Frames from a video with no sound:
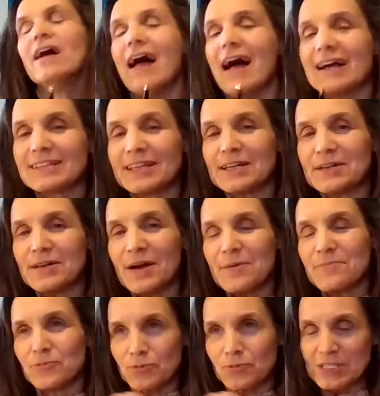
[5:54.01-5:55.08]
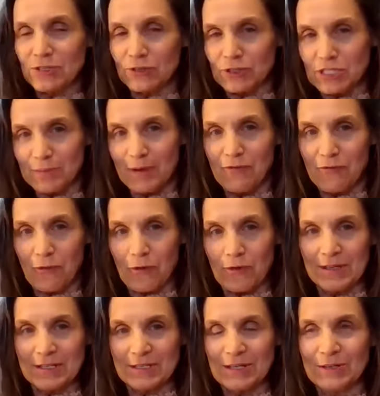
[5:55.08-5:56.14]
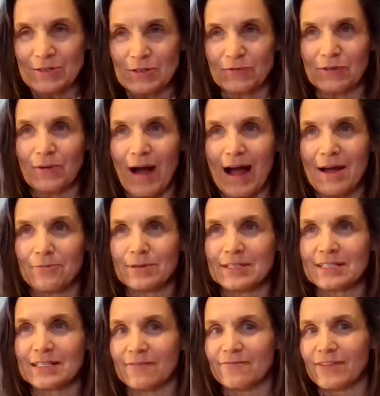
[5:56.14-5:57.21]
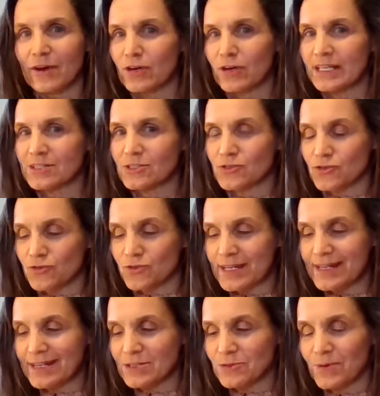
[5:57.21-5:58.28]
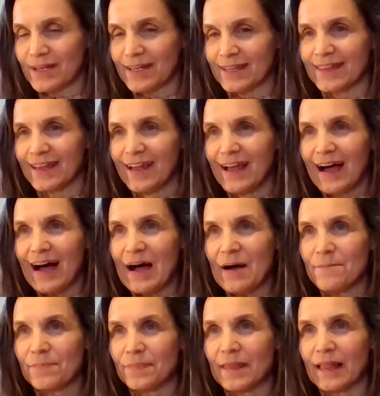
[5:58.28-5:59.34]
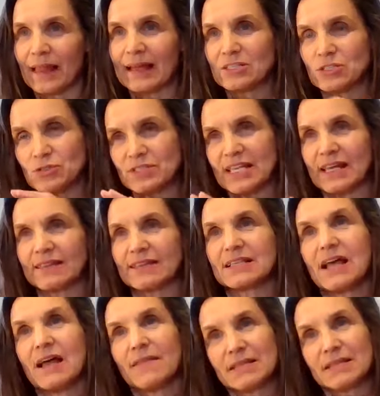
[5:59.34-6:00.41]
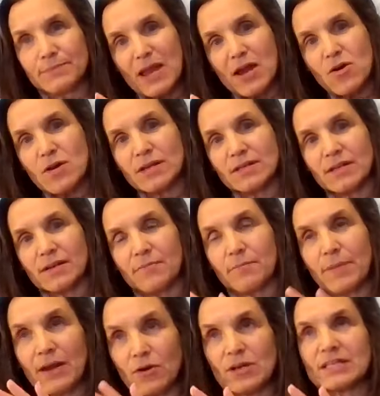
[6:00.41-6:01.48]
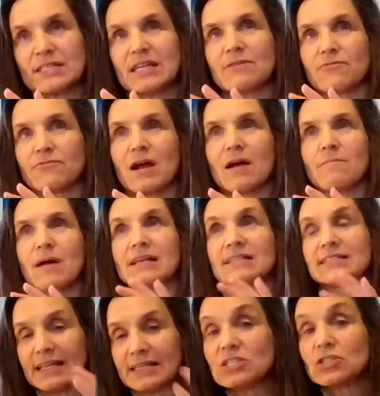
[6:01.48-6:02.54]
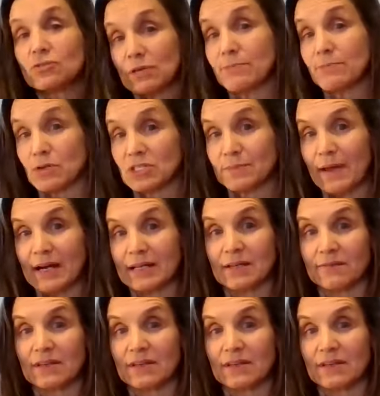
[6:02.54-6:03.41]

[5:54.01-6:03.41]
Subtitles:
As I researched before this interview, I was very intrigued with, as you say, this parenting from a sensory perspective,